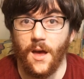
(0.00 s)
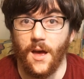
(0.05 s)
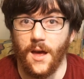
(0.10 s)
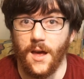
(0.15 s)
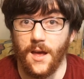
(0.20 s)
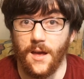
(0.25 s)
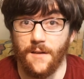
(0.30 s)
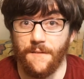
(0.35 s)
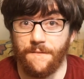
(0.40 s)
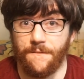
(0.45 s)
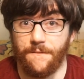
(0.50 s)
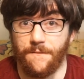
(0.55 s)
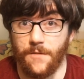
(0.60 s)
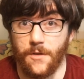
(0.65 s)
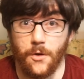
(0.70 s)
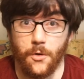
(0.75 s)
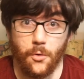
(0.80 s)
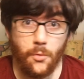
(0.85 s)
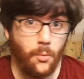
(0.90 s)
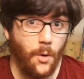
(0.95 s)
If
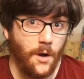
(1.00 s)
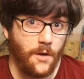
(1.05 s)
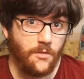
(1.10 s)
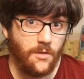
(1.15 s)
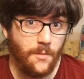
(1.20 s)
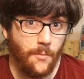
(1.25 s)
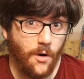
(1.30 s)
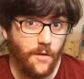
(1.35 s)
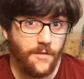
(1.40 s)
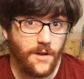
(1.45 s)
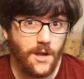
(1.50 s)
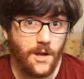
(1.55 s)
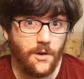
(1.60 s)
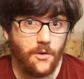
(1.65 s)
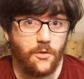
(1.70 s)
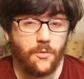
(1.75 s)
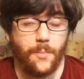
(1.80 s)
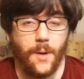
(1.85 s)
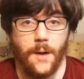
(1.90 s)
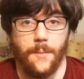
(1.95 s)
you want to see more
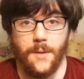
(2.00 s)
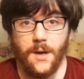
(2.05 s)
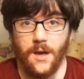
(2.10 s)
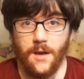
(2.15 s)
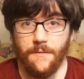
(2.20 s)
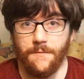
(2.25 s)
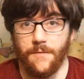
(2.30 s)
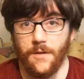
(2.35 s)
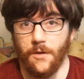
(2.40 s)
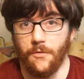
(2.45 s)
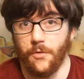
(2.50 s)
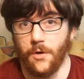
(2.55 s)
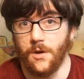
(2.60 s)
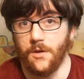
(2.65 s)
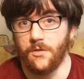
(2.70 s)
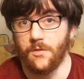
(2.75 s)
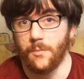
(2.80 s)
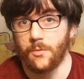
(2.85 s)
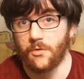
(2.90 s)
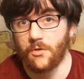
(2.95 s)
videos by me, feel free
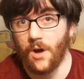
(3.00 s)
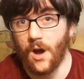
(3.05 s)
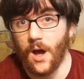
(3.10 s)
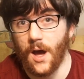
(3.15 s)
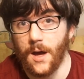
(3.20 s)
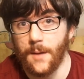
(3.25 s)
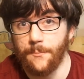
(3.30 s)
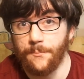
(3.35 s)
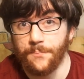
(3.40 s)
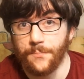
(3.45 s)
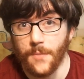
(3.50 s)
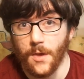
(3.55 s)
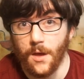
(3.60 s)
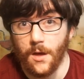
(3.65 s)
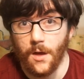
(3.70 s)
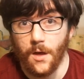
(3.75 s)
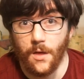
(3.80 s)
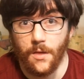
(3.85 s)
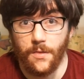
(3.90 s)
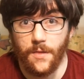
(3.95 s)
to subscribe.
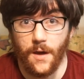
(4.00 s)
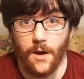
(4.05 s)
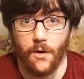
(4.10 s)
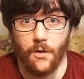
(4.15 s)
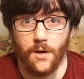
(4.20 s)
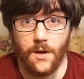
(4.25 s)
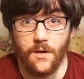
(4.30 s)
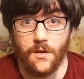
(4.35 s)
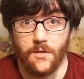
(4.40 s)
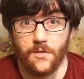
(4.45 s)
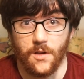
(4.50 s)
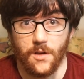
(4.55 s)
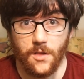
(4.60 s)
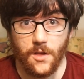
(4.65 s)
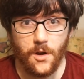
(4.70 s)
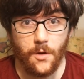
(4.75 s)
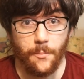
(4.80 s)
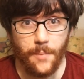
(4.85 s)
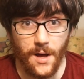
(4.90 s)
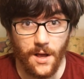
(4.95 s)
There is a
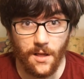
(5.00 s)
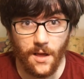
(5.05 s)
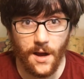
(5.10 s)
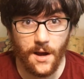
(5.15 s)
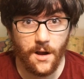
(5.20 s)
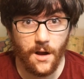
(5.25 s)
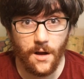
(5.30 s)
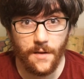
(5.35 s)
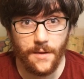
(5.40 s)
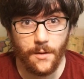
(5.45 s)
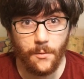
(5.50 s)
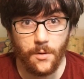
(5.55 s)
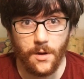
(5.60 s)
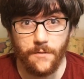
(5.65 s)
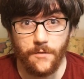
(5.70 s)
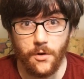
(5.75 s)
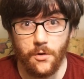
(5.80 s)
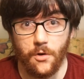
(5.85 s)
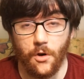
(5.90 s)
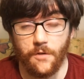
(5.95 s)
little bell icon that will
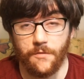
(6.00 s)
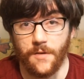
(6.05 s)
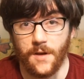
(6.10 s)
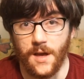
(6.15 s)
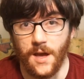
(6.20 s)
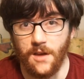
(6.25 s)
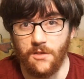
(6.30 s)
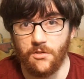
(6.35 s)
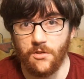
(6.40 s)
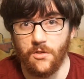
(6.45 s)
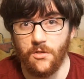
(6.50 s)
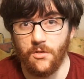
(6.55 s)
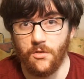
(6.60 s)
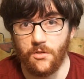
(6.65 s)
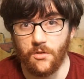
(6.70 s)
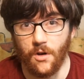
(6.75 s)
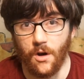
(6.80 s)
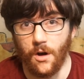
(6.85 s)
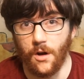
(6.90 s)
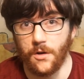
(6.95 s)
give you
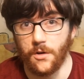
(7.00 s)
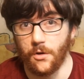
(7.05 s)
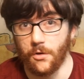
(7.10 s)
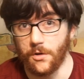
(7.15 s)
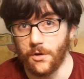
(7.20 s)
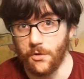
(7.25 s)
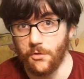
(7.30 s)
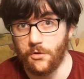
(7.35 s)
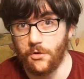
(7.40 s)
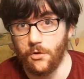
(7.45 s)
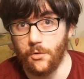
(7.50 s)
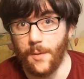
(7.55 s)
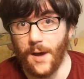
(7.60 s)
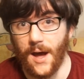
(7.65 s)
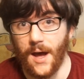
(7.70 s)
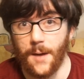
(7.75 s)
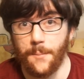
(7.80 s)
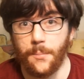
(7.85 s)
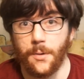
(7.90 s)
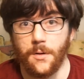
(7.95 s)
notifications on your YouTube
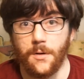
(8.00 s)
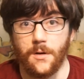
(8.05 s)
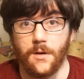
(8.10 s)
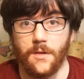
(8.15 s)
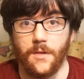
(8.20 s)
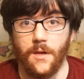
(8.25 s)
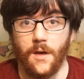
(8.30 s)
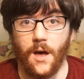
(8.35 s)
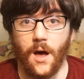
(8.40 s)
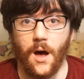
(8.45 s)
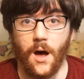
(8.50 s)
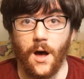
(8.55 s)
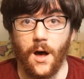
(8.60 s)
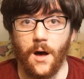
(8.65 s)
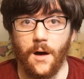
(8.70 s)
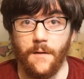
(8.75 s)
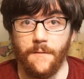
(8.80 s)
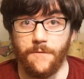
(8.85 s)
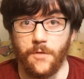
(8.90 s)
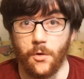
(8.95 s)
app.
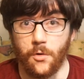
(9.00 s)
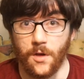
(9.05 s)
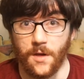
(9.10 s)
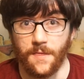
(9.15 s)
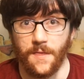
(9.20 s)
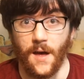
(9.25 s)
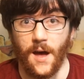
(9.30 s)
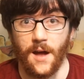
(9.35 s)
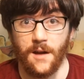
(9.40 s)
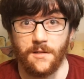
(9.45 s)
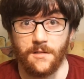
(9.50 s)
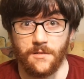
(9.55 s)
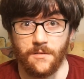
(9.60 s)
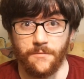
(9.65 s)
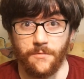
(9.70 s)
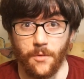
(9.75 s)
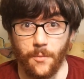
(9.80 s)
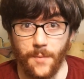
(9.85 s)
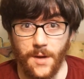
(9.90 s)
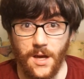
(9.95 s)
If you click
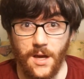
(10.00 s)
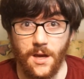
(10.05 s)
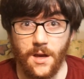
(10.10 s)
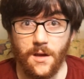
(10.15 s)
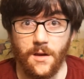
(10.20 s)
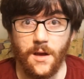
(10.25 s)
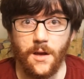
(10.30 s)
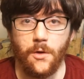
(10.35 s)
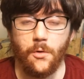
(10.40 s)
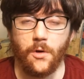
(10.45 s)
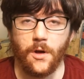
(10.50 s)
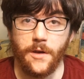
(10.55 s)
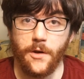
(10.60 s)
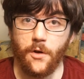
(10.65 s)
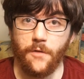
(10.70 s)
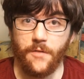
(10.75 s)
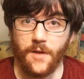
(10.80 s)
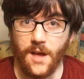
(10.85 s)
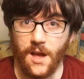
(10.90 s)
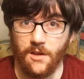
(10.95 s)
that, for me, you'll get
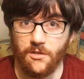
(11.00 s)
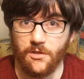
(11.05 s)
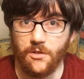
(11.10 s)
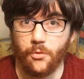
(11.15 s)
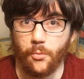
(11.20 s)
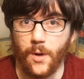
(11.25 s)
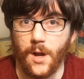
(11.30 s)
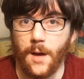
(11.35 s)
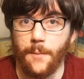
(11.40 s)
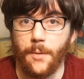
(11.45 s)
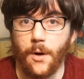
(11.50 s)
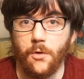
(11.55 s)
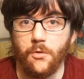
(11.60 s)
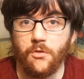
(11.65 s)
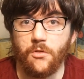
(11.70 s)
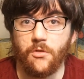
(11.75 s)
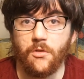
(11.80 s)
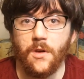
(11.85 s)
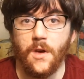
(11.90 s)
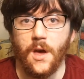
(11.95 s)
notifications when I
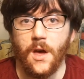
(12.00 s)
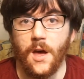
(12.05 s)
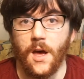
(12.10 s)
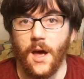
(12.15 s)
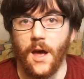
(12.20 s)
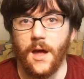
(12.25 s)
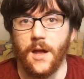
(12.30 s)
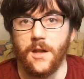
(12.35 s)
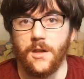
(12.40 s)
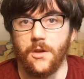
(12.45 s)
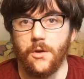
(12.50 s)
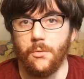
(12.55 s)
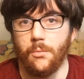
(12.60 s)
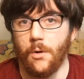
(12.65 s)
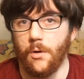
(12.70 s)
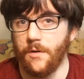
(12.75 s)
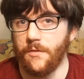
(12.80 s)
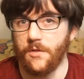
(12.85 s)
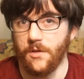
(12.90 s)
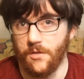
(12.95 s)
post, and you
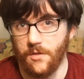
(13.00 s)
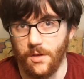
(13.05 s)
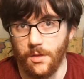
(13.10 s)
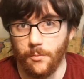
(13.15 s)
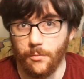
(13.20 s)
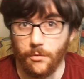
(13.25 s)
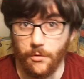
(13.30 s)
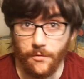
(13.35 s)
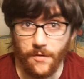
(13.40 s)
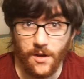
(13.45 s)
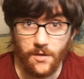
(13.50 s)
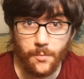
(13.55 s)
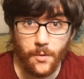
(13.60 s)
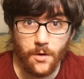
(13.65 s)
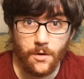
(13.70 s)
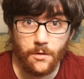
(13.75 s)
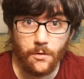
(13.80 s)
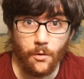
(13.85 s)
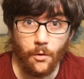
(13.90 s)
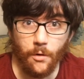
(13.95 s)
won't have to see them through
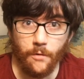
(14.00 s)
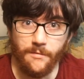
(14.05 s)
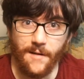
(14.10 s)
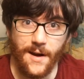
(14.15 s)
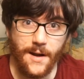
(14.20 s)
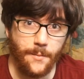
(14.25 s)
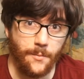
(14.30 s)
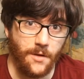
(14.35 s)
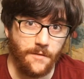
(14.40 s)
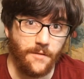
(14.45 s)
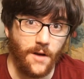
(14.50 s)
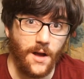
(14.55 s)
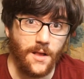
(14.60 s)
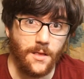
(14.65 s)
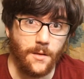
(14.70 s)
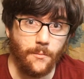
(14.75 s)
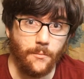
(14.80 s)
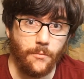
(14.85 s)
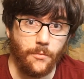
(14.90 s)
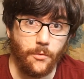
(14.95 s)
Facebook or randomly
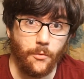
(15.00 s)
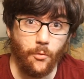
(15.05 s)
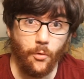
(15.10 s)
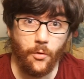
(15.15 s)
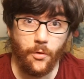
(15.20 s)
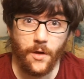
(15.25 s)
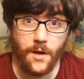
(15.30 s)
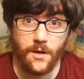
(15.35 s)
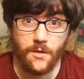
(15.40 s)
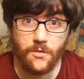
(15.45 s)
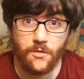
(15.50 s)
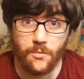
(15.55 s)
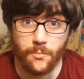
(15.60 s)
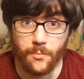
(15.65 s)
find them through things,